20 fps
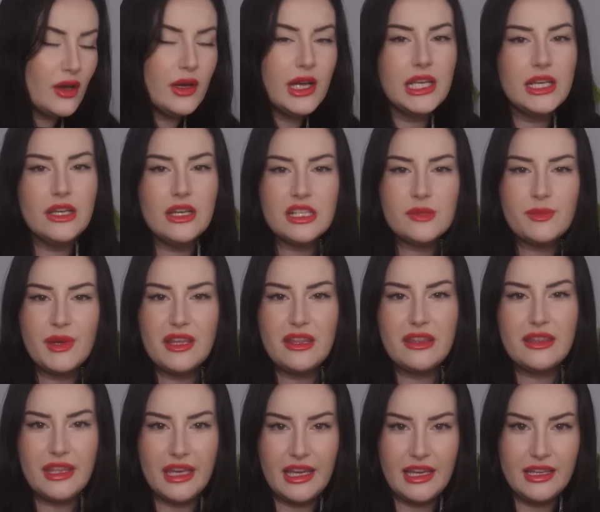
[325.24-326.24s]
I know it's my
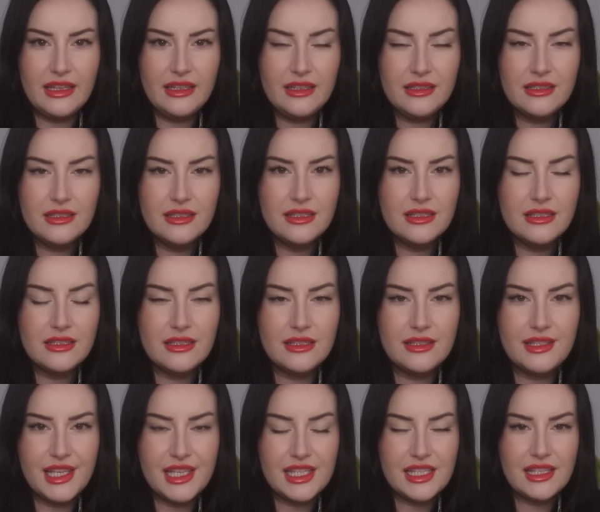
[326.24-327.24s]
thing
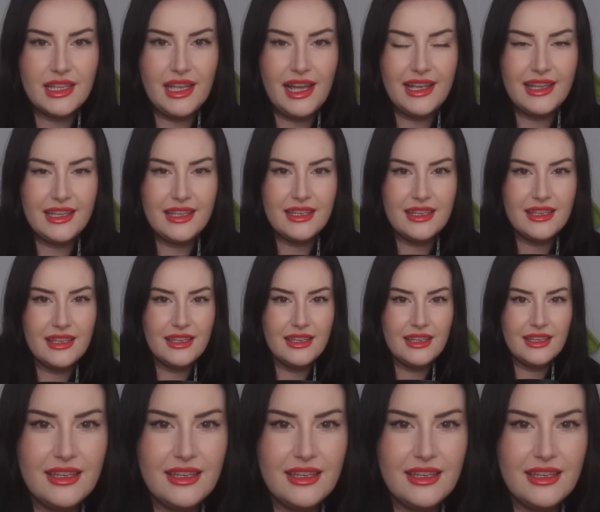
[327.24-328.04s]
to dislike